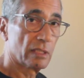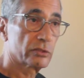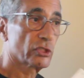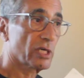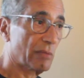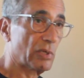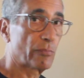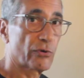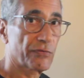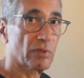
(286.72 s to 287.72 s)
to come up
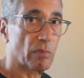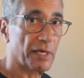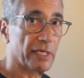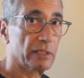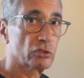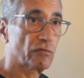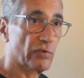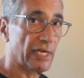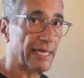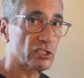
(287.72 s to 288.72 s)
with the money to
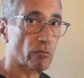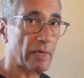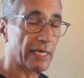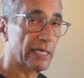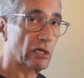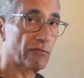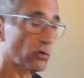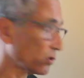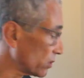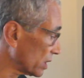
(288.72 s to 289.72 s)
finance Medicare for
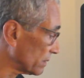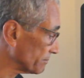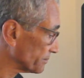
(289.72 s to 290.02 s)
All.